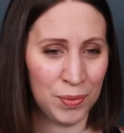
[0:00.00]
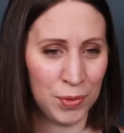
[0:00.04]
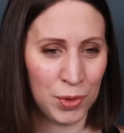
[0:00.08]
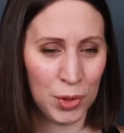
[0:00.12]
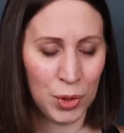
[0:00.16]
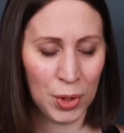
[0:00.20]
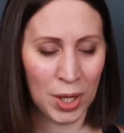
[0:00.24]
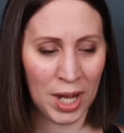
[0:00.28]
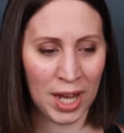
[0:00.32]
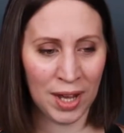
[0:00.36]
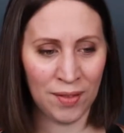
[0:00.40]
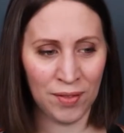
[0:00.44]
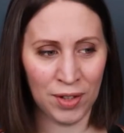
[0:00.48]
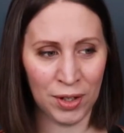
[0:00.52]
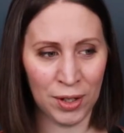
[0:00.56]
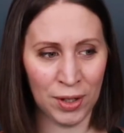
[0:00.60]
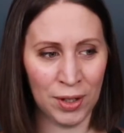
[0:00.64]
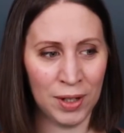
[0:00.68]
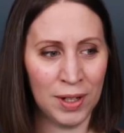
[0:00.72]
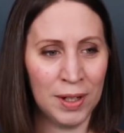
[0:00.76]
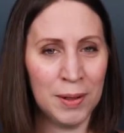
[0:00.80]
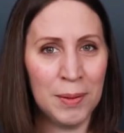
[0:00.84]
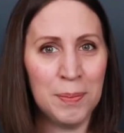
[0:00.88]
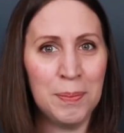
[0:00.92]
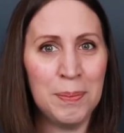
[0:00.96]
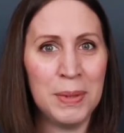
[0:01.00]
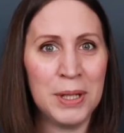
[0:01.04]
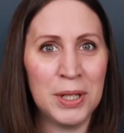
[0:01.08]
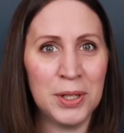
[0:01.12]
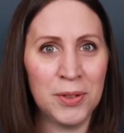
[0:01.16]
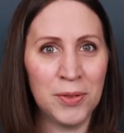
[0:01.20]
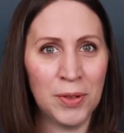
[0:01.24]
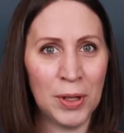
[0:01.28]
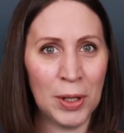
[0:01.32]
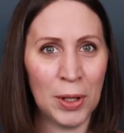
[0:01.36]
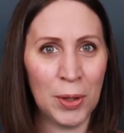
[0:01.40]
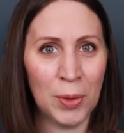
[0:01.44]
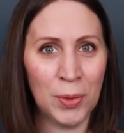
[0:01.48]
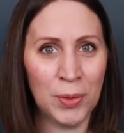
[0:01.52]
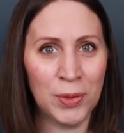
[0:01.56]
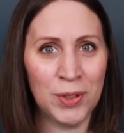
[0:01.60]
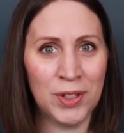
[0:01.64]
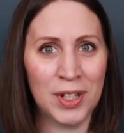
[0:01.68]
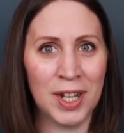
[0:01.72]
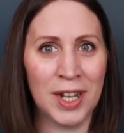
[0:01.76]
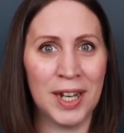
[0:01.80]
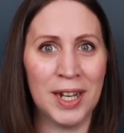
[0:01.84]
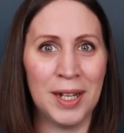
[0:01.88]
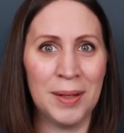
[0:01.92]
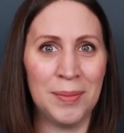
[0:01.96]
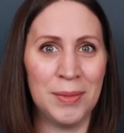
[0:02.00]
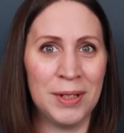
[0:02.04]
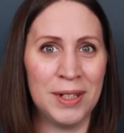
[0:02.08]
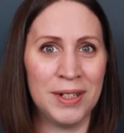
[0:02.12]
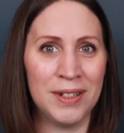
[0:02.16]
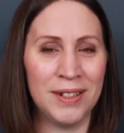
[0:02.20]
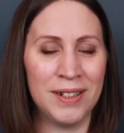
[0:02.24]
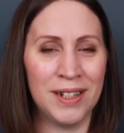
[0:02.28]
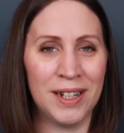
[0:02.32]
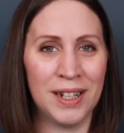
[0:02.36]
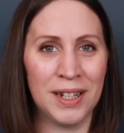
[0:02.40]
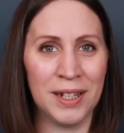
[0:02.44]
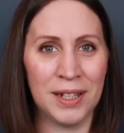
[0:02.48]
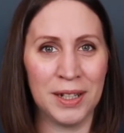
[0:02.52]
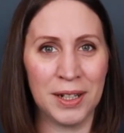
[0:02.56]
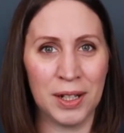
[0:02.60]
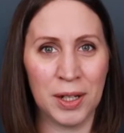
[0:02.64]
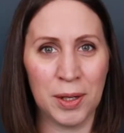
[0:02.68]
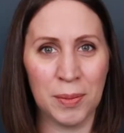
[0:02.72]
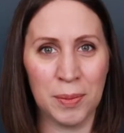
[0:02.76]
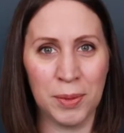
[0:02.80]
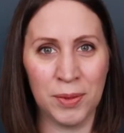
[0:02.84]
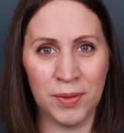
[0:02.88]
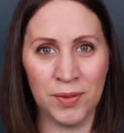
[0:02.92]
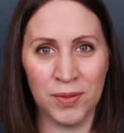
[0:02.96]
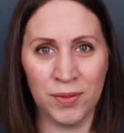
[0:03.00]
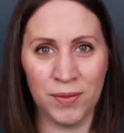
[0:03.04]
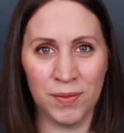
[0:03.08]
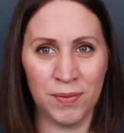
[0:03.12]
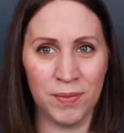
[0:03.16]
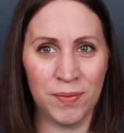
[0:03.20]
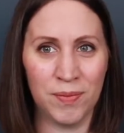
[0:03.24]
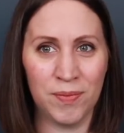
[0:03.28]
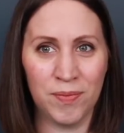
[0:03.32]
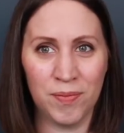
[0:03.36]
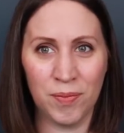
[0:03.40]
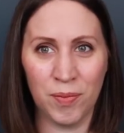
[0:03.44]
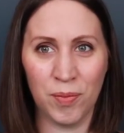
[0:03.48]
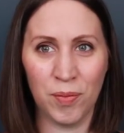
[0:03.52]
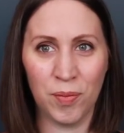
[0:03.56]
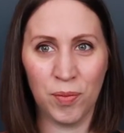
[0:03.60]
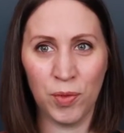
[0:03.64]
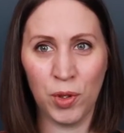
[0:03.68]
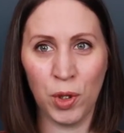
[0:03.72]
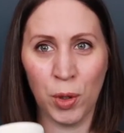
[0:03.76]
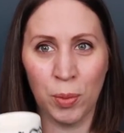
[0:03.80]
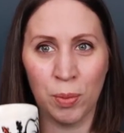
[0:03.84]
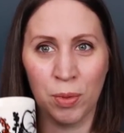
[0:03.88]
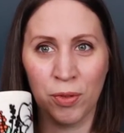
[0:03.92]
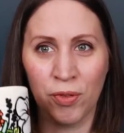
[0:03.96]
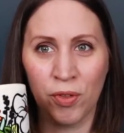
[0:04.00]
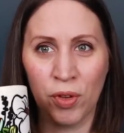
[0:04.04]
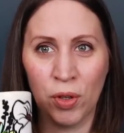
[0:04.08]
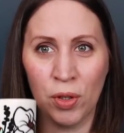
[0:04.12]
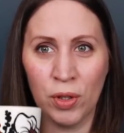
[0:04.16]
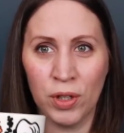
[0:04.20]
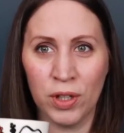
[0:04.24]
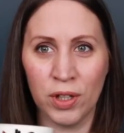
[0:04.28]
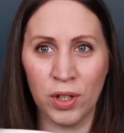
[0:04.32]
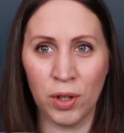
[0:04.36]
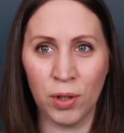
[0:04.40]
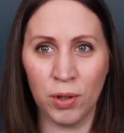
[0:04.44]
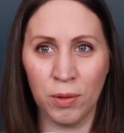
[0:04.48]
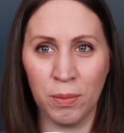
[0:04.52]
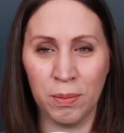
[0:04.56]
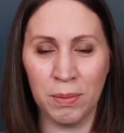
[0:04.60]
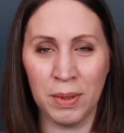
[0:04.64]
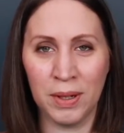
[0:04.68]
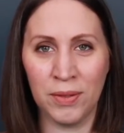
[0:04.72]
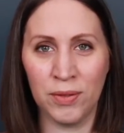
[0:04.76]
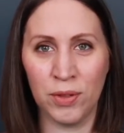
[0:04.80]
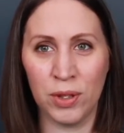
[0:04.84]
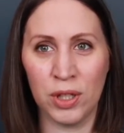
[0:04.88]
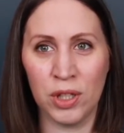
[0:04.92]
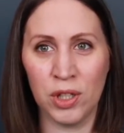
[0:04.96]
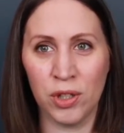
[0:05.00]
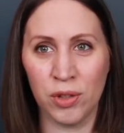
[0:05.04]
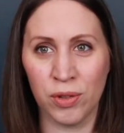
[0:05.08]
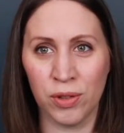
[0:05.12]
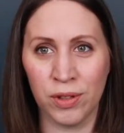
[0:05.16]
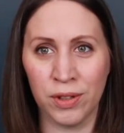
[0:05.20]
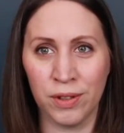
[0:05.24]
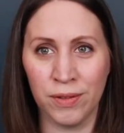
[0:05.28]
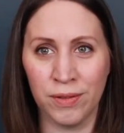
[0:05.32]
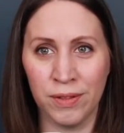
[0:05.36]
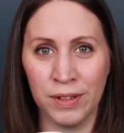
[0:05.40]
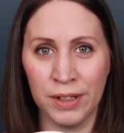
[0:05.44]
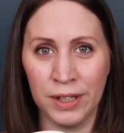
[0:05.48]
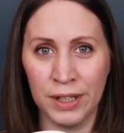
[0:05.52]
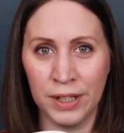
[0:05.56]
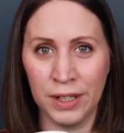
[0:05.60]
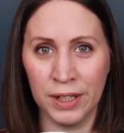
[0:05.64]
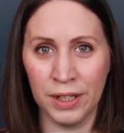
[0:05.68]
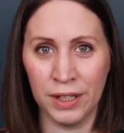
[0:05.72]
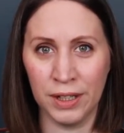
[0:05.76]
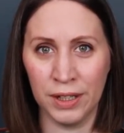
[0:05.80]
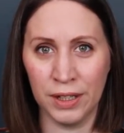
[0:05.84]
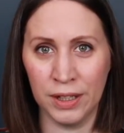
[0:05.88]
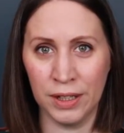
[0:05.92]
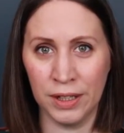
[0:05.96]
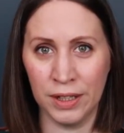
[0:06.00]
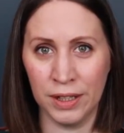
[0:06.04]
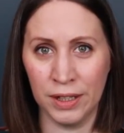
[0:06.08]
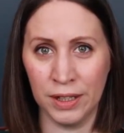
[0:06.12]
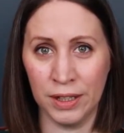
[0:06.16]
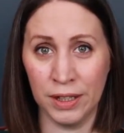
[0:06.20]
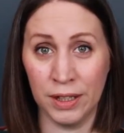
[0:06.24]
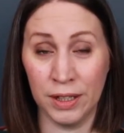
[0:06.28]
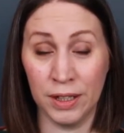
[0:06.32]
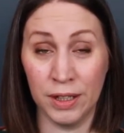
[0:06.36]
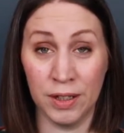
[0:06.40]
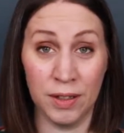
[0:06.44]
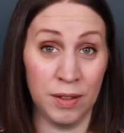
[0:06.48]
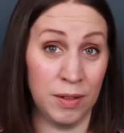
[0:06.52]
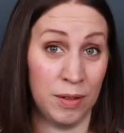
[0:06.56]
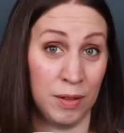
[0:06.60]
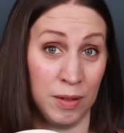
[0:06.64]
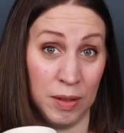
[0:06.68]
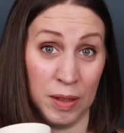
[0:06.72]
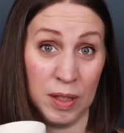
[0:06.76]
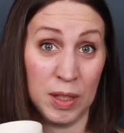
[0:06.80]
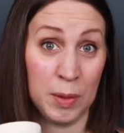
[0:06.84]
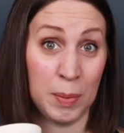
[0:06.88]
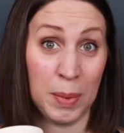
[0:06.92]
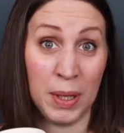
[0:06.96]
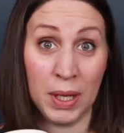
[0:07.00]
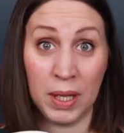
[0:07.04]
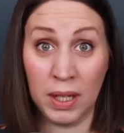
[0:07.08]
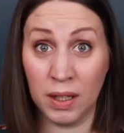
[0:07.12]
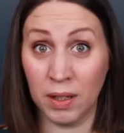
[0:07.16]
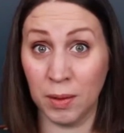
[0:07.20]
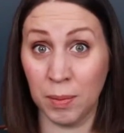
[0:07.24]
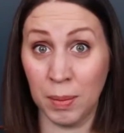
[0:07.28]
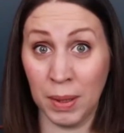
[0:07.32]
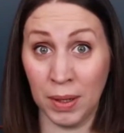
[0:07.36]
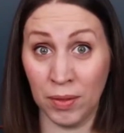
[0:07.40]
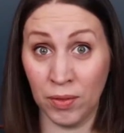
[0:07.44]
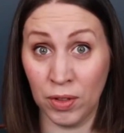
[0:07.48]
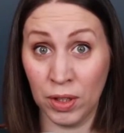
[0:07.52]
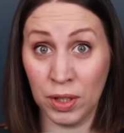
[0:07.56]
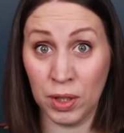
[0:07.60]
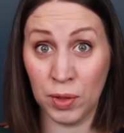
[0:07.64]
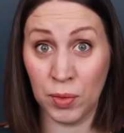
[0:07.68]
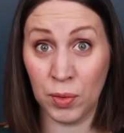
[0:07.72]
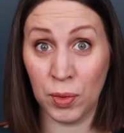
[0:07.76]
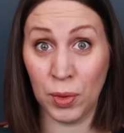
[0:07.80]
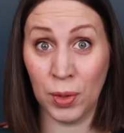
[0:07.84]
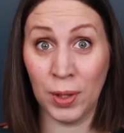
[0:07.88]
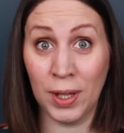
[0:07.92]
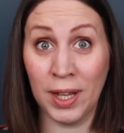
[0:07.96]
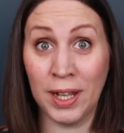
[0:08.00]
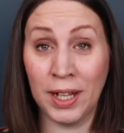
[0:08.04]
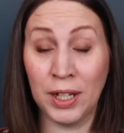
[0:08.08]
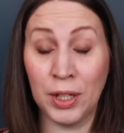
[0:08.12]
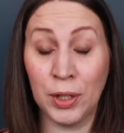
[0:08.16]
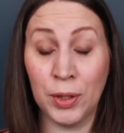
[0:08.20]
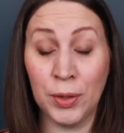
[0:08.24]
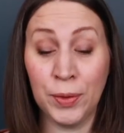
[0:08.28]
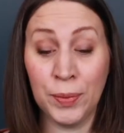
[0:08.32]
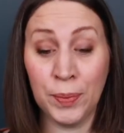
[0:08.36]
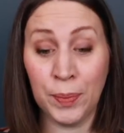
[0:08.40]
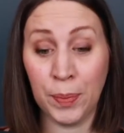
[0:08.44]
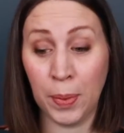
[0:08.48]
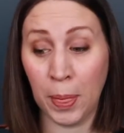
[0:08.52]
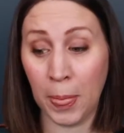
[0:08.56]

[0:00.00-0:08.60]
to have a bit of alone time and a cup of your preferred hot beverage or spiked beverage, for all I know.